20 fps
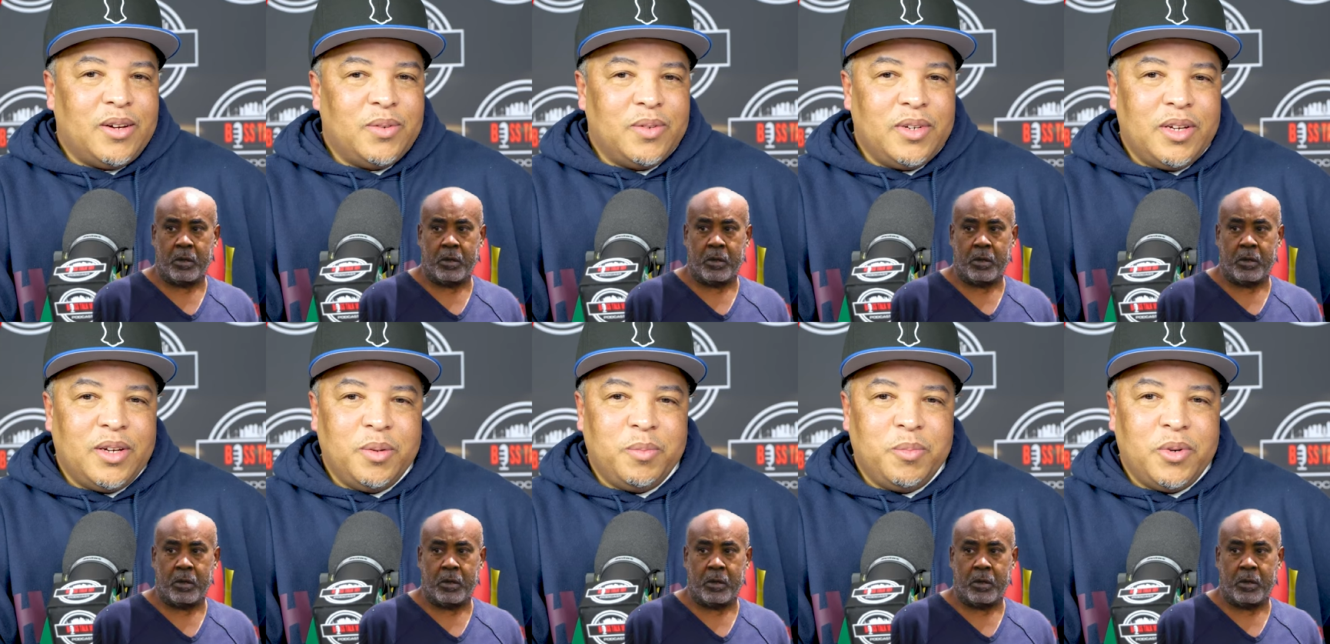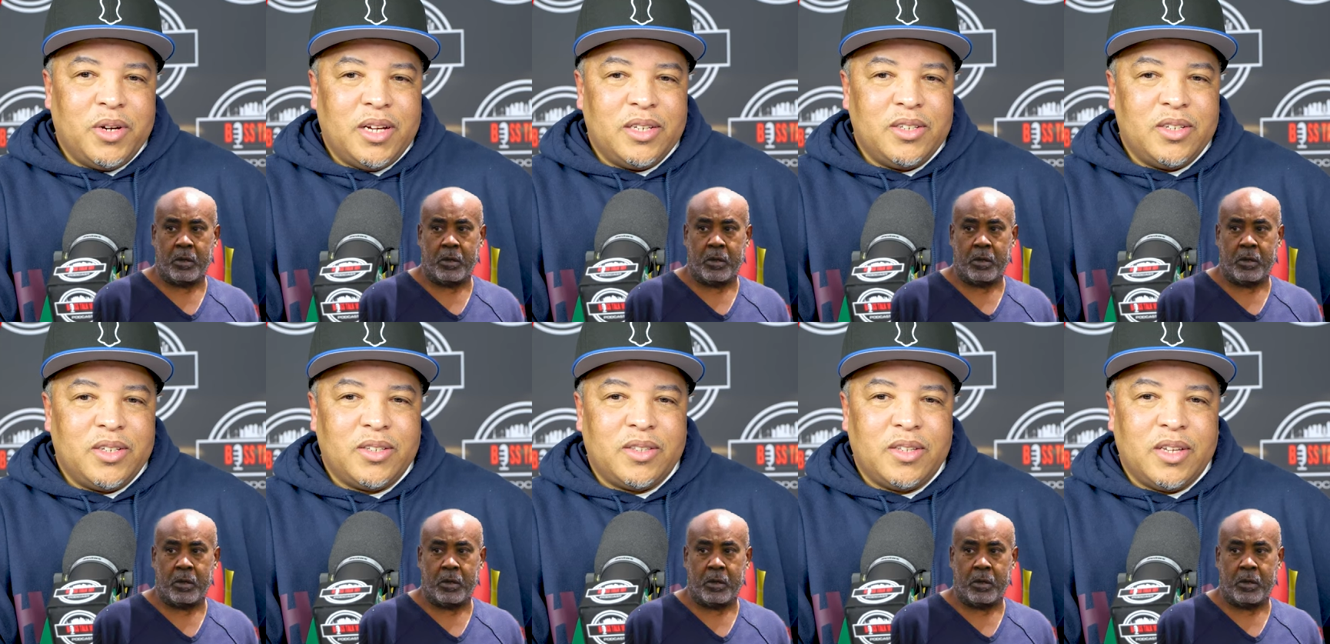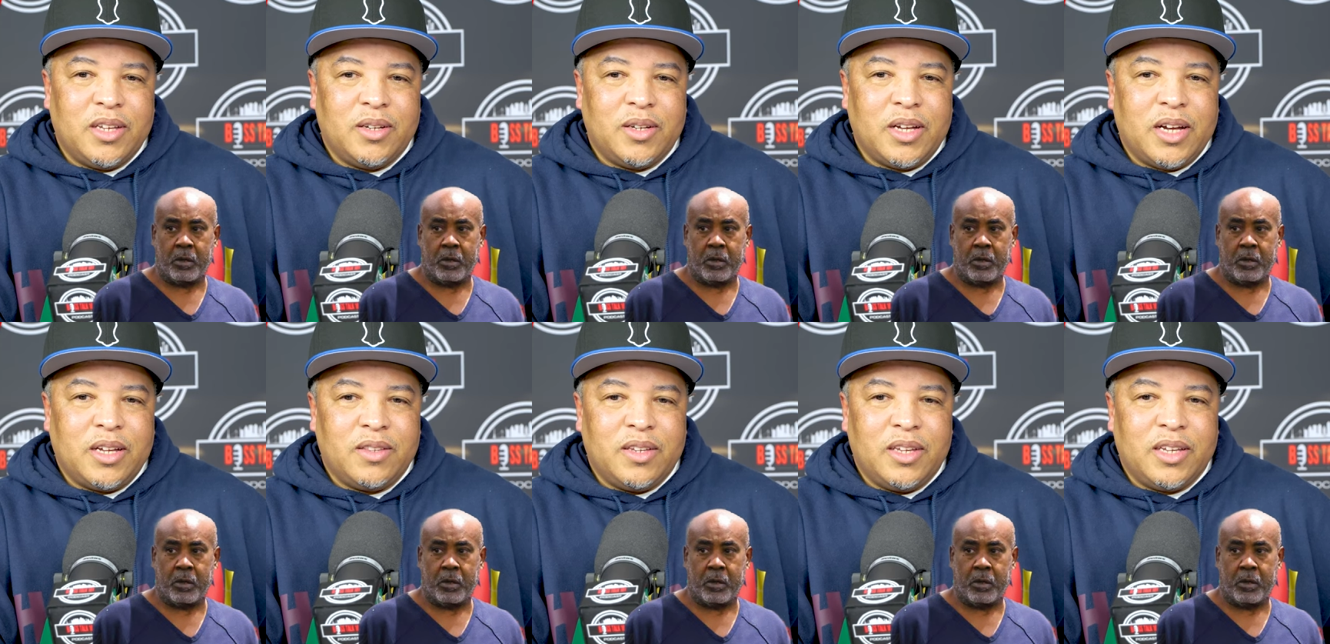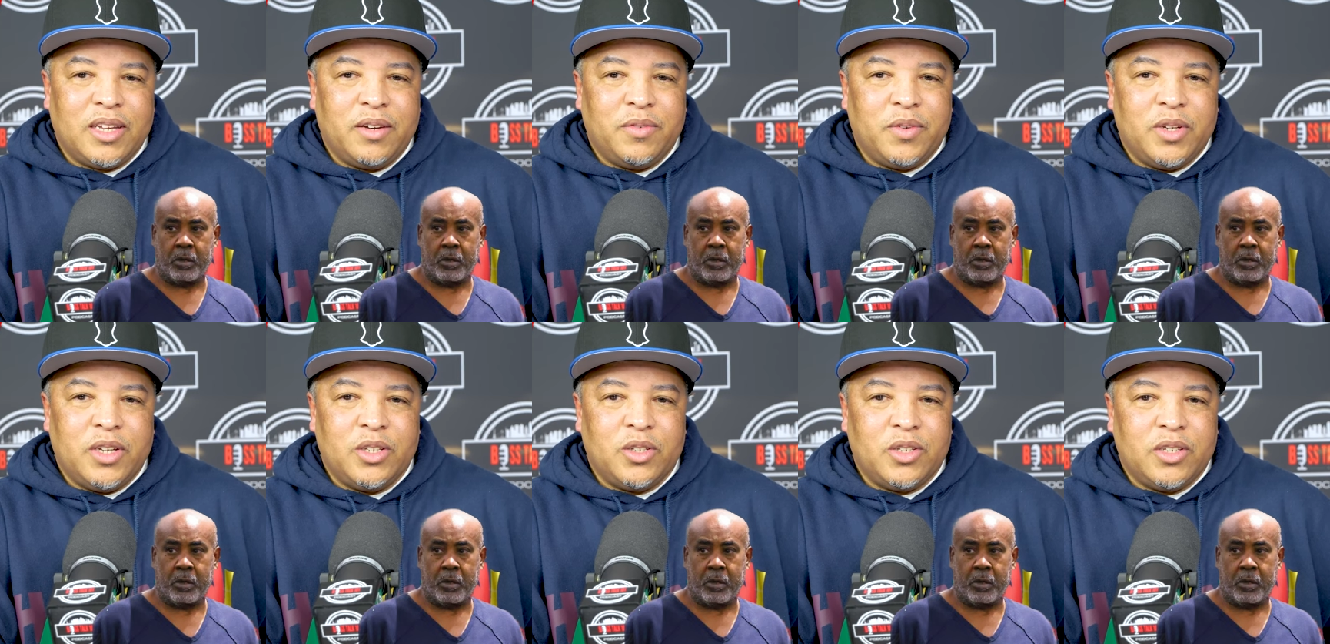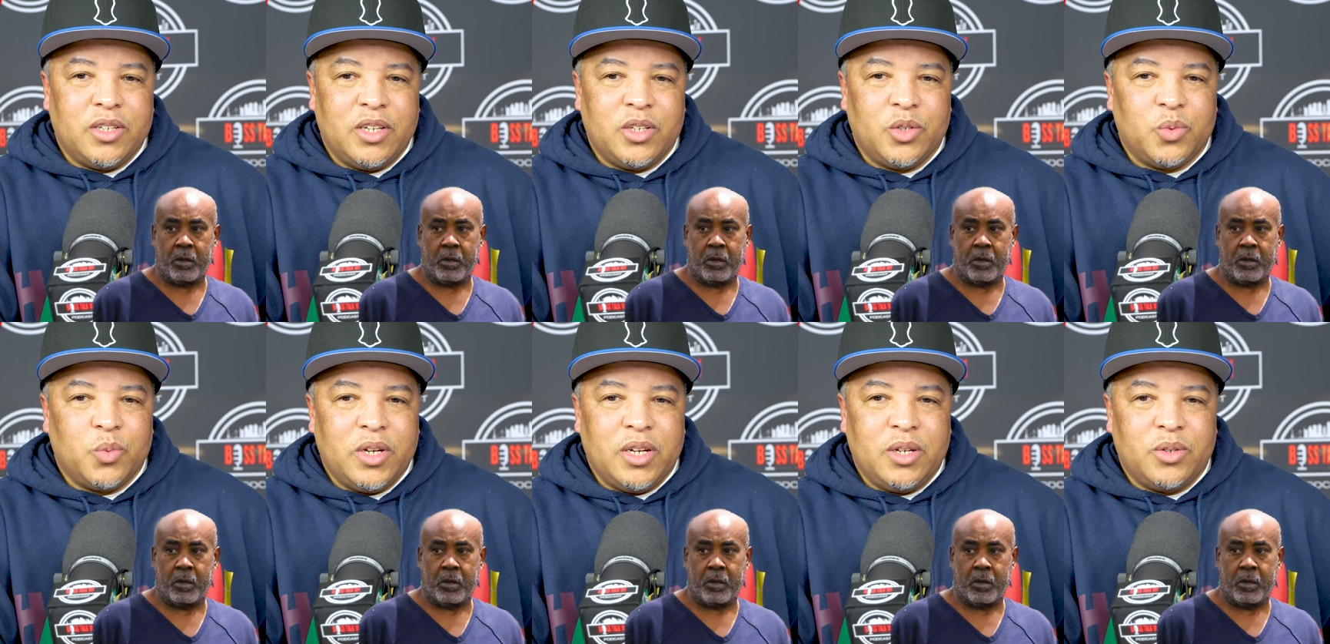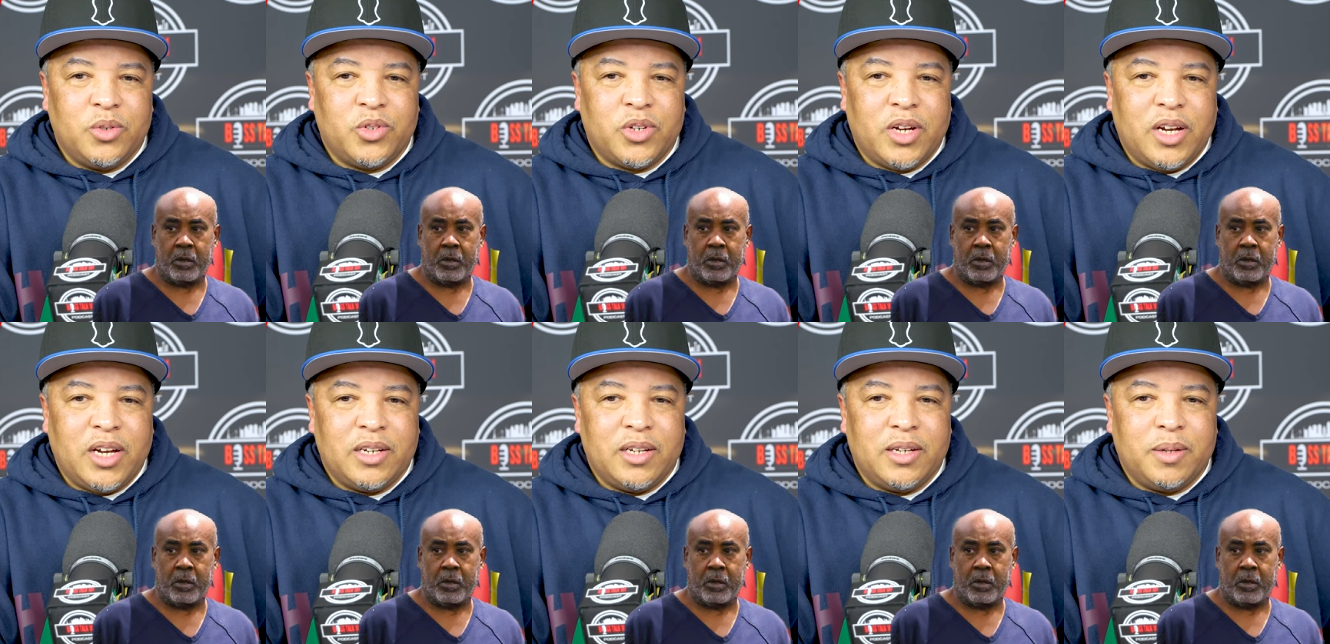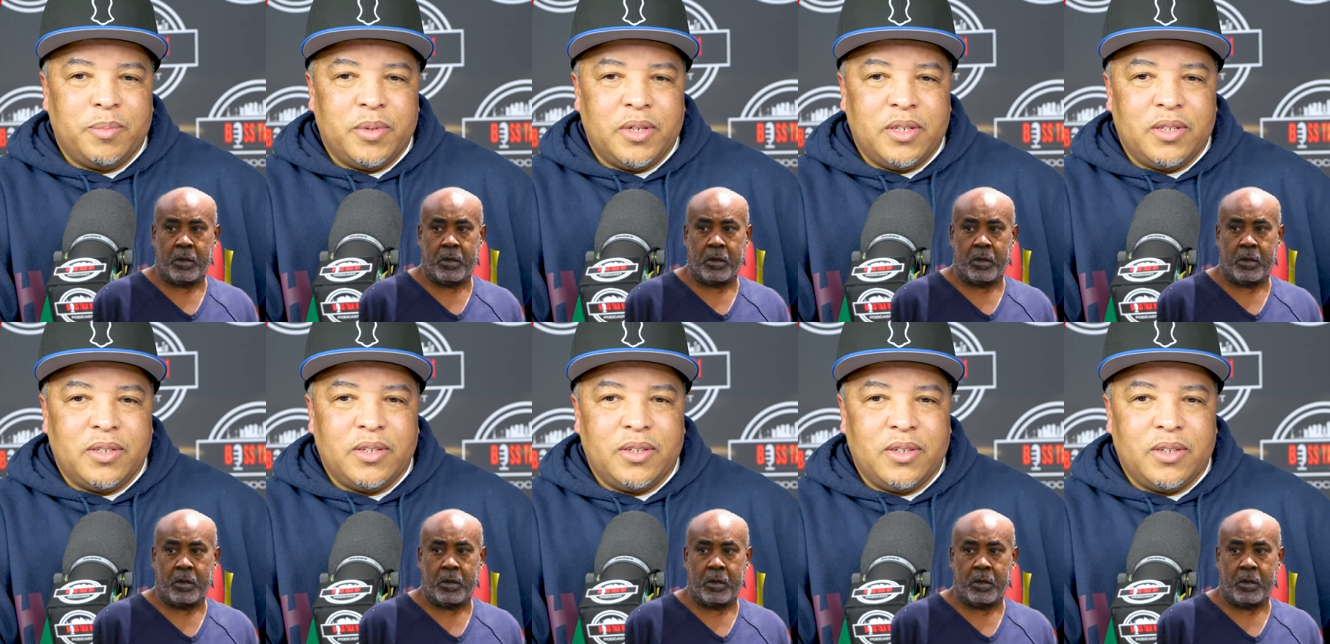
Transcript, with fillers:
Speaker 1: I don't know, bro. I just think I think every his his well dried up,